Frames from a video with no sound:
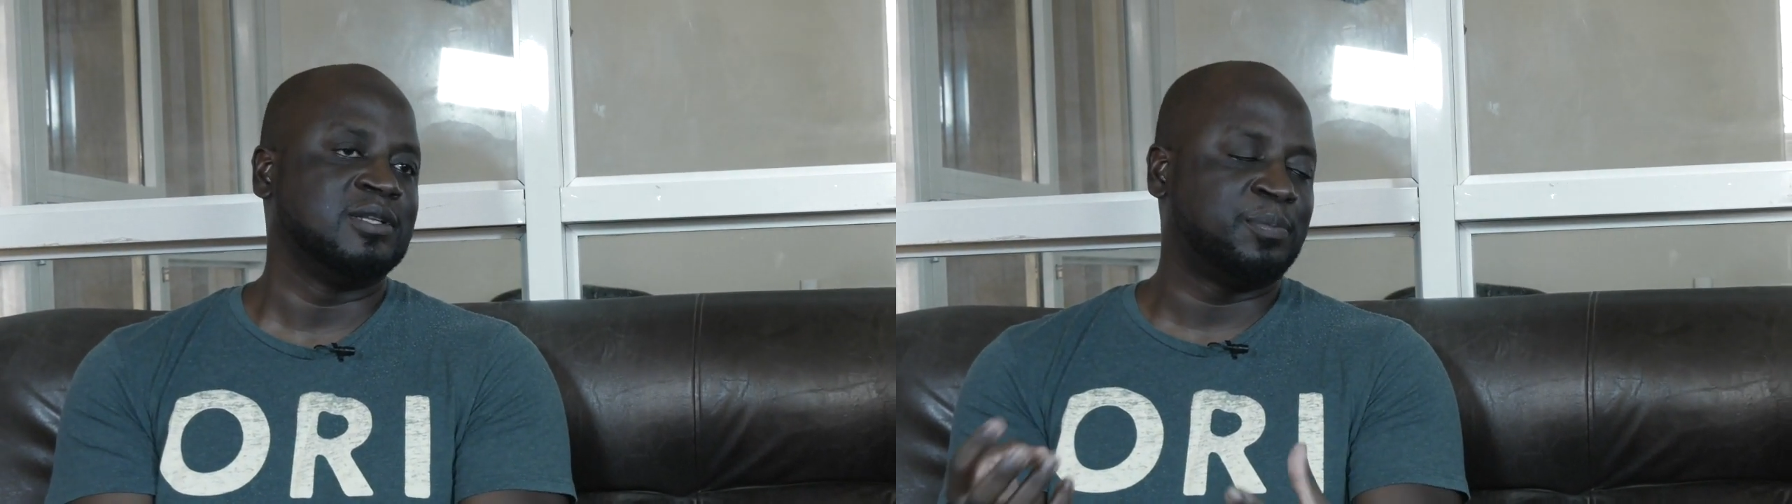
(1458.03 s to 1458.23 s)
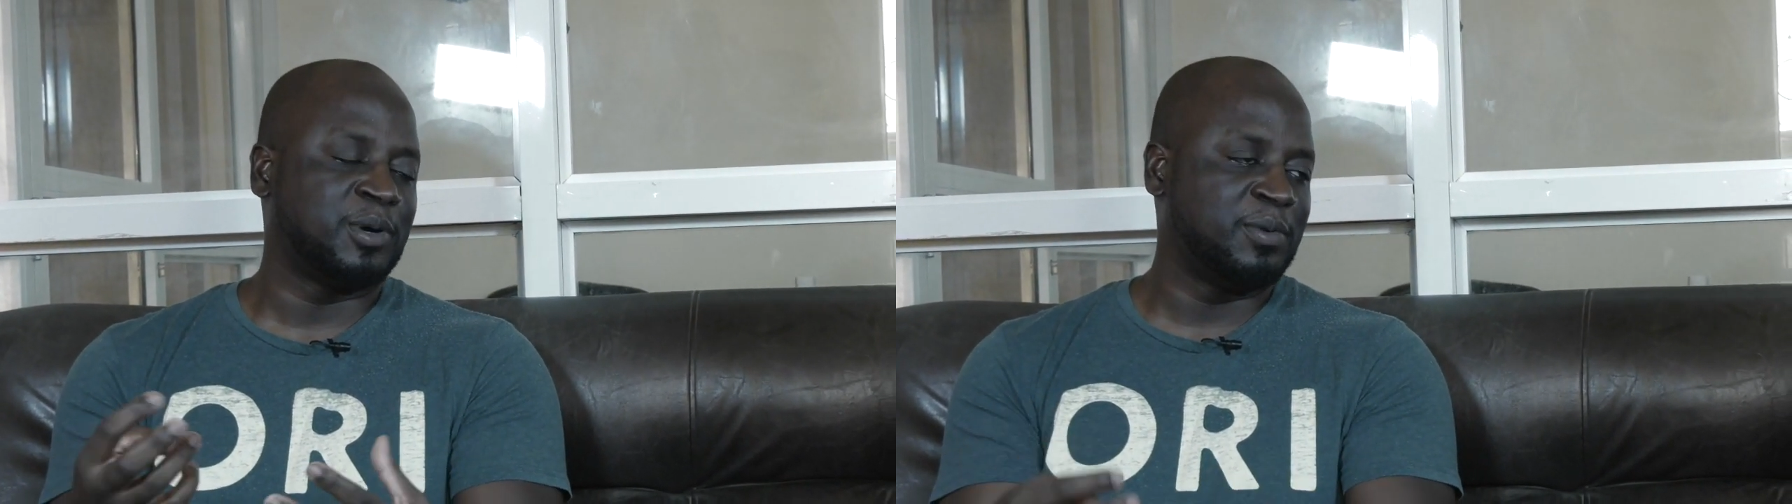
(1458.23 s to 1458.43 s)

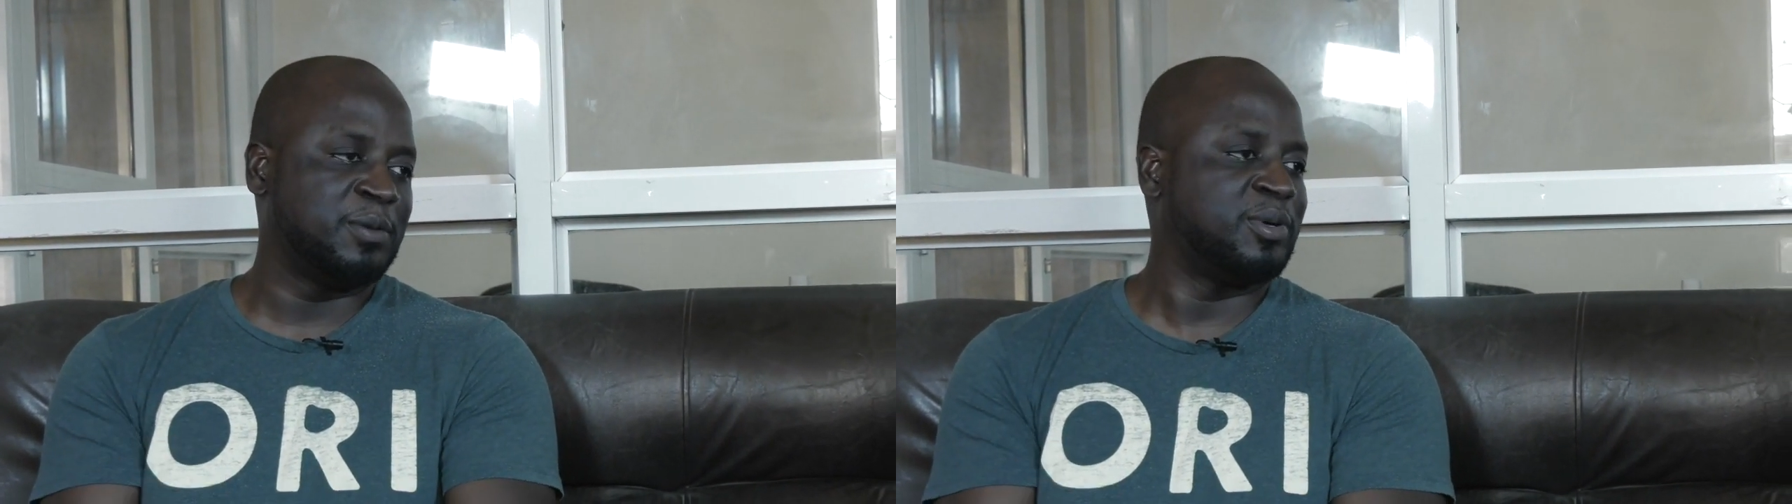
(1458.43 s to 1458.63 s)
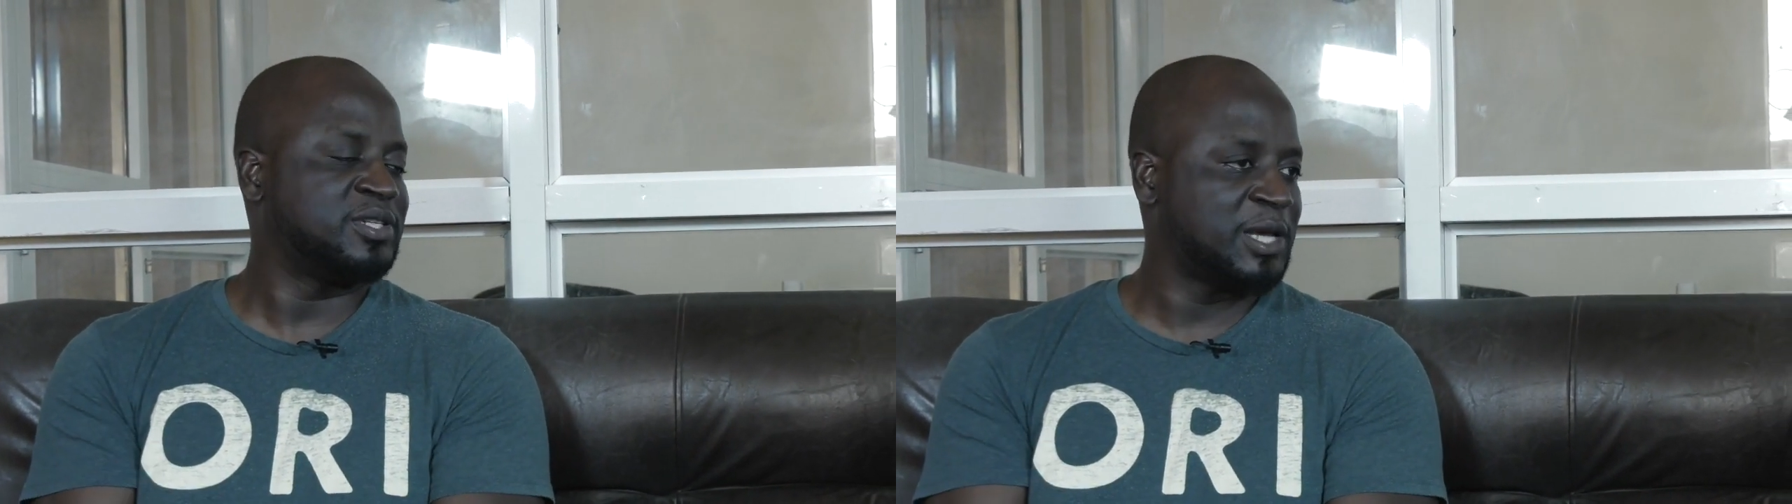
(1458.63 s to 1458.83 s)
the
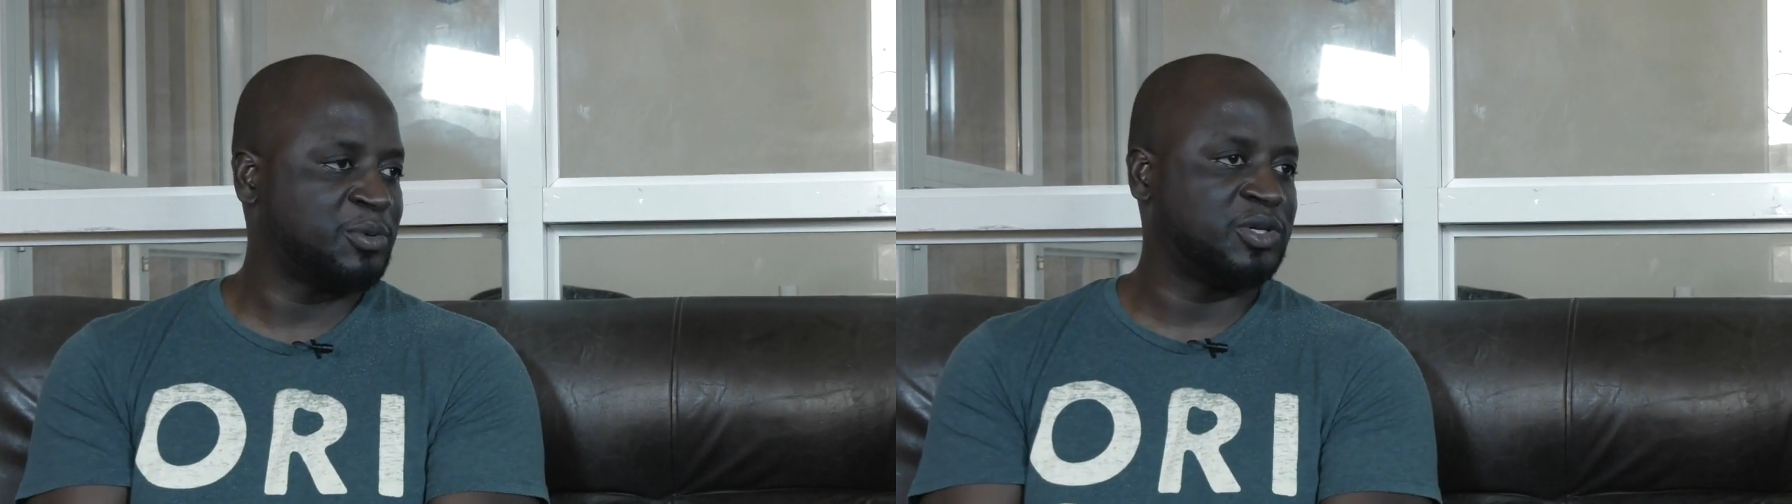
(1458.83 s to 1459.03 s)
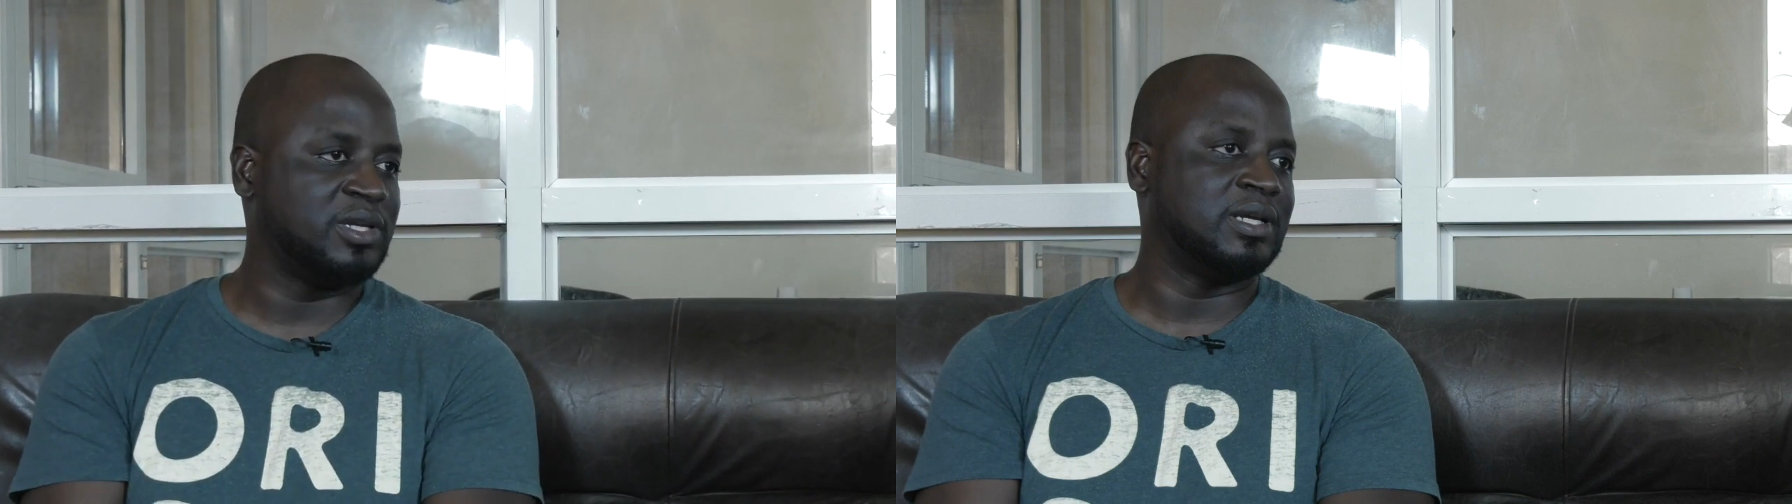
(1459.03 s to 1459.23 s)
public
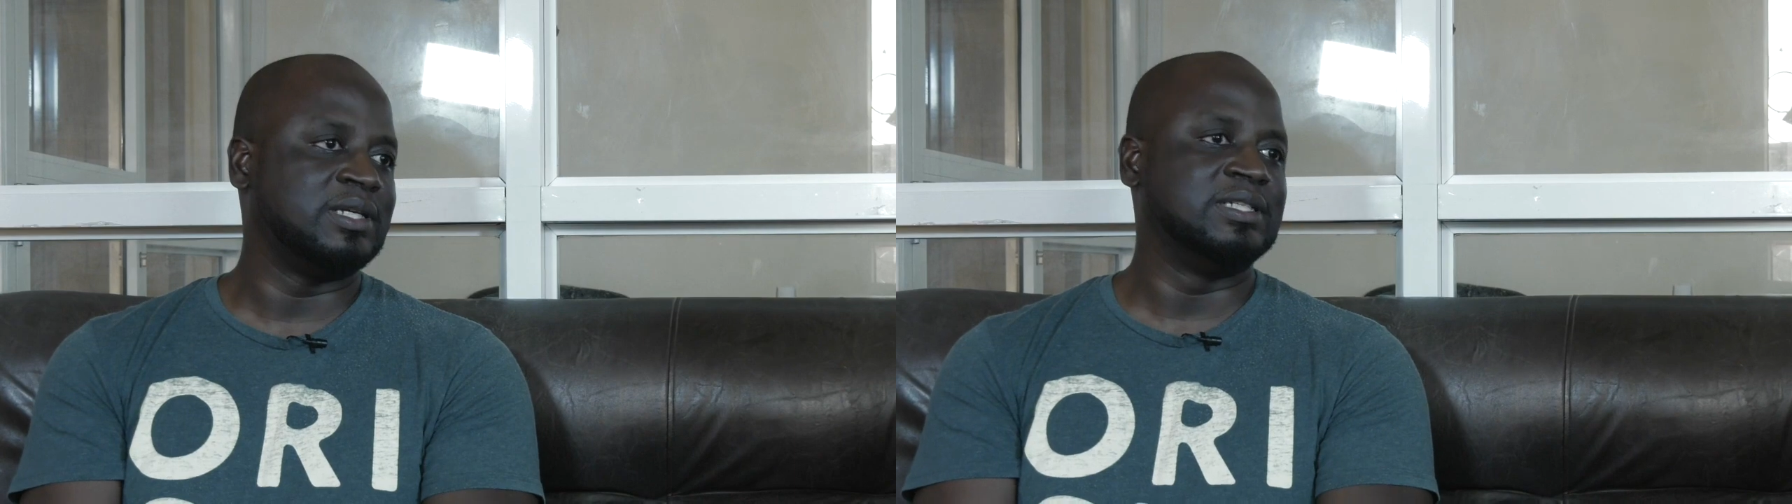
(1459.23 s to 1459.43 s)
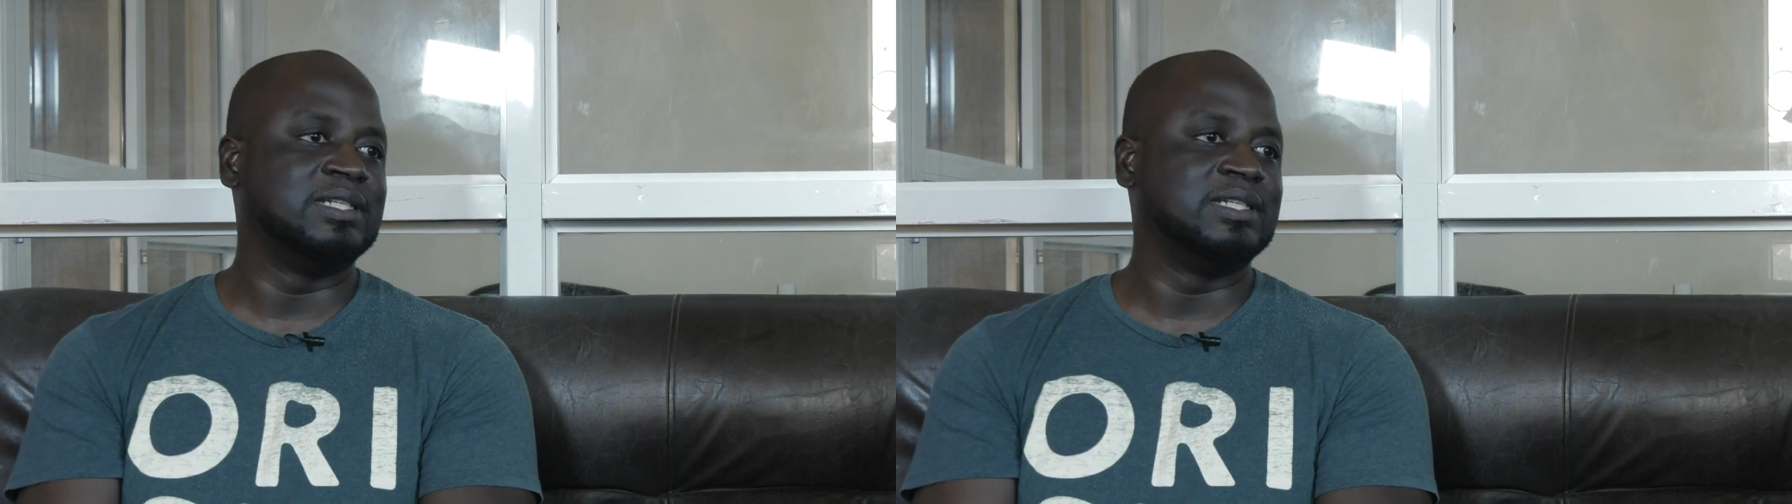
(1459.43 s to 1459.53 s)
perception,